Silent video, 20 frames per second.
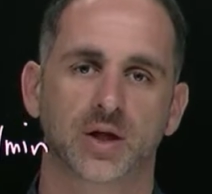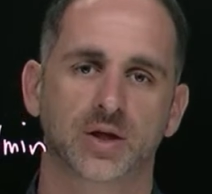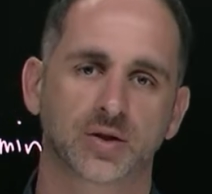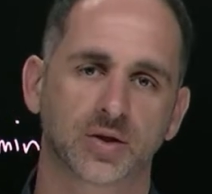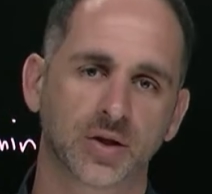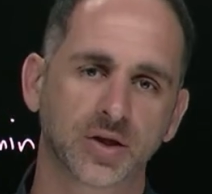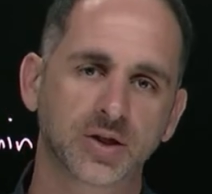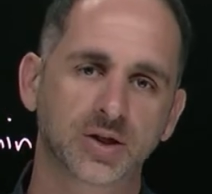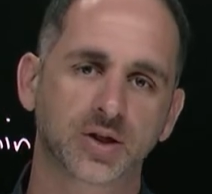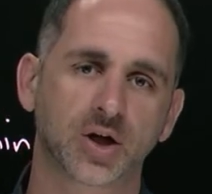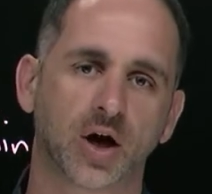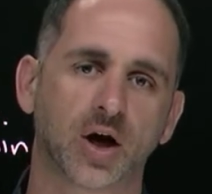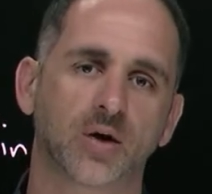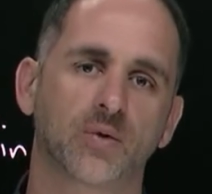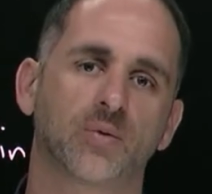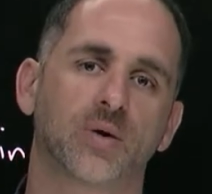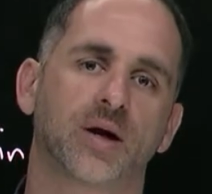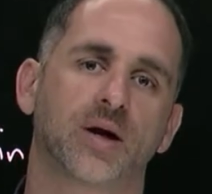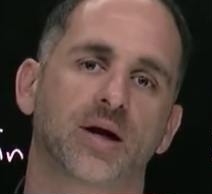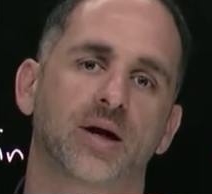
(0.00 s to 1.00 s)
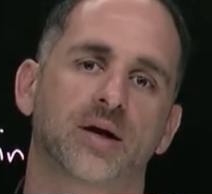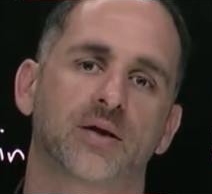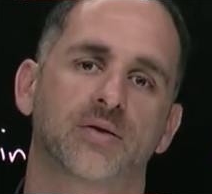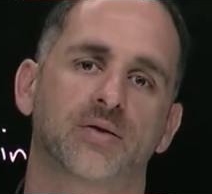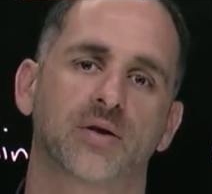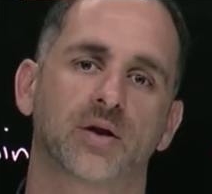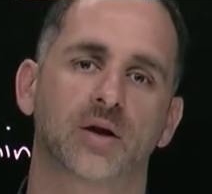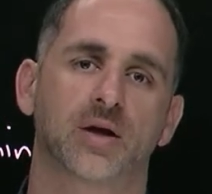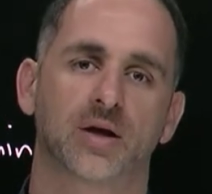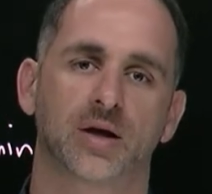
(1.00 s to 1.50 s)
So let's start
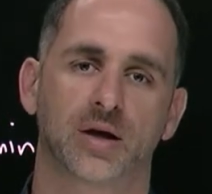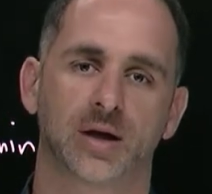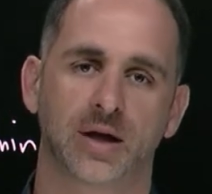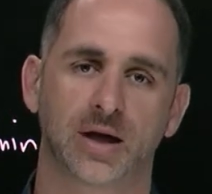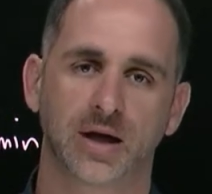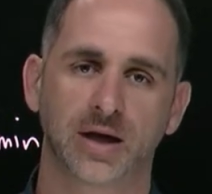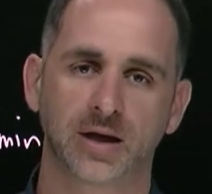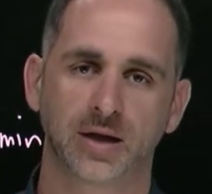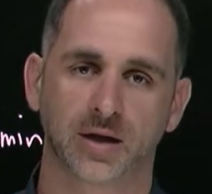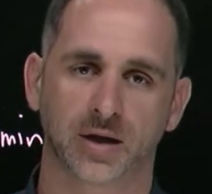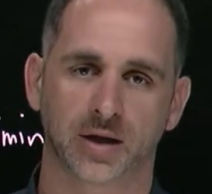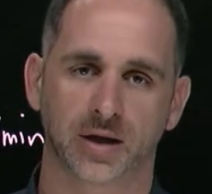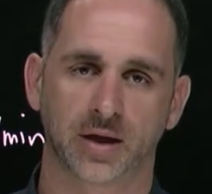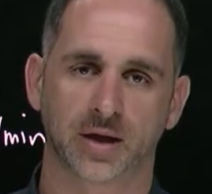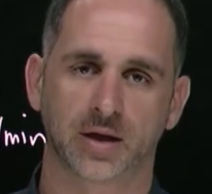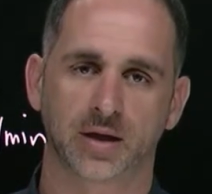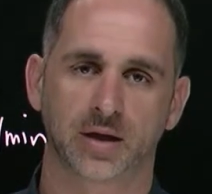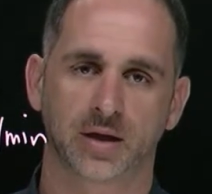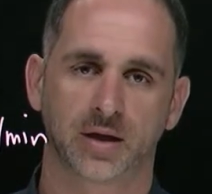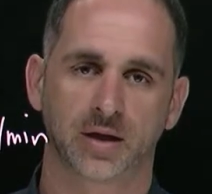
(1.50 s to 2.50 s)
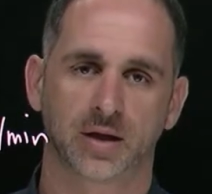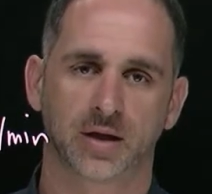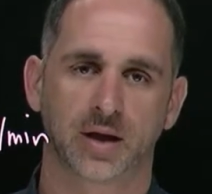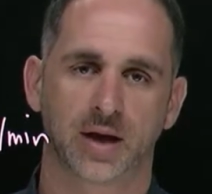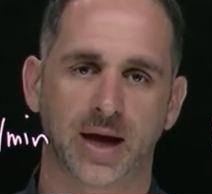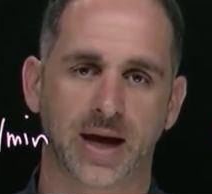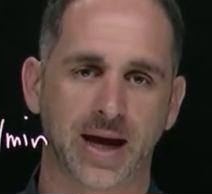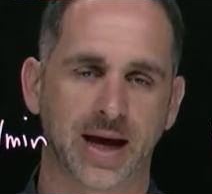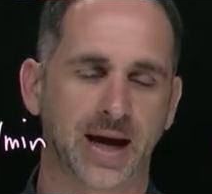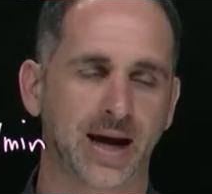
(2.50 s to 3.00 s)
with inulin
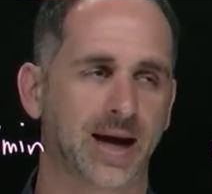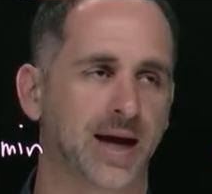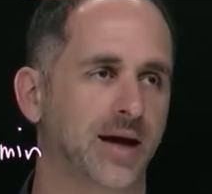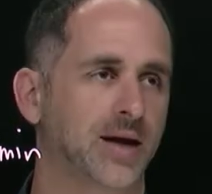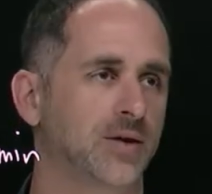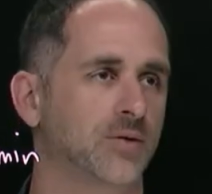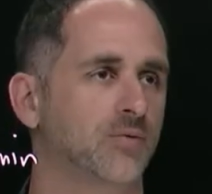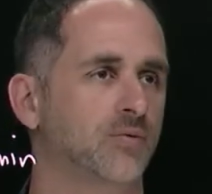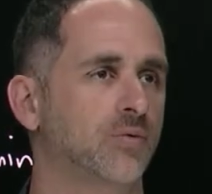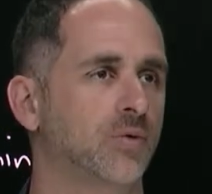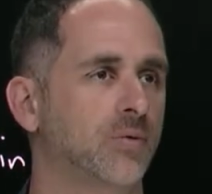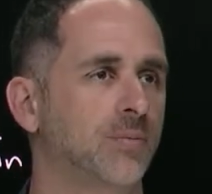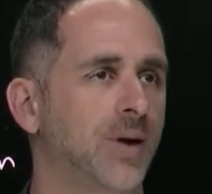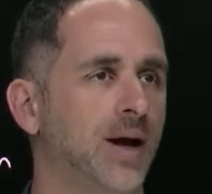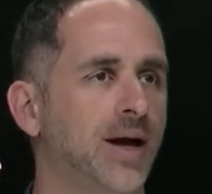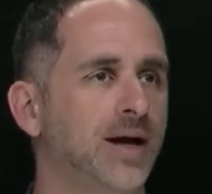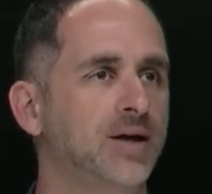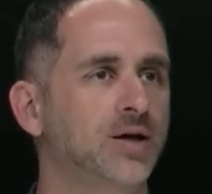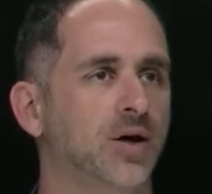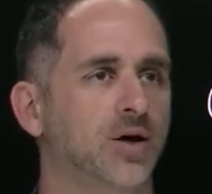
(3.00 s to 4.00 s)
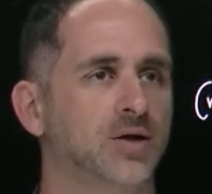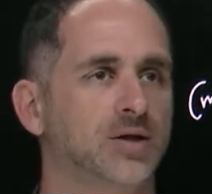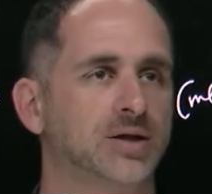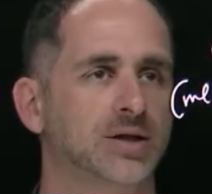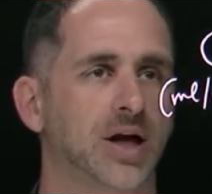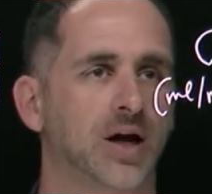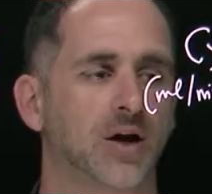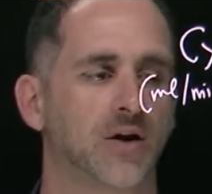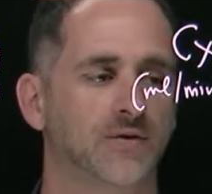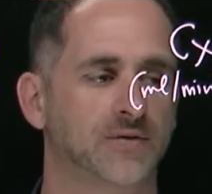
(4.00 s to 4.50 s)
and remind
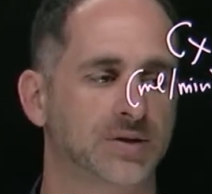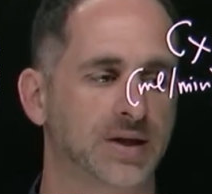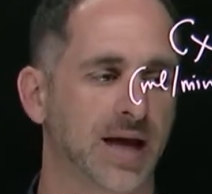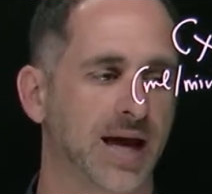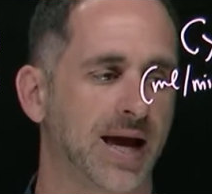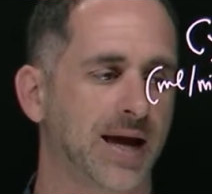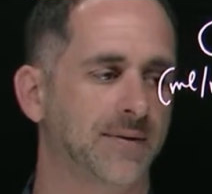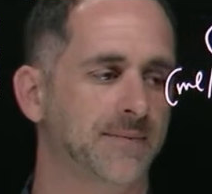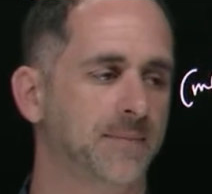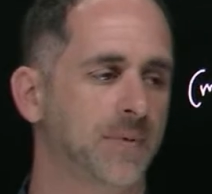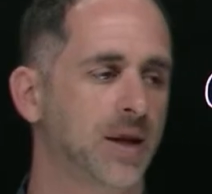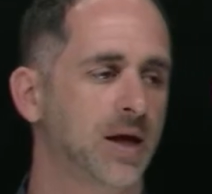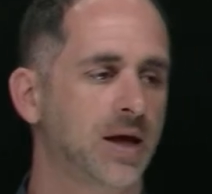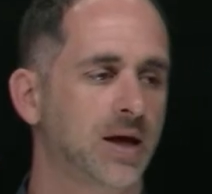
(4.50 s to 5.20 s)
ourselves that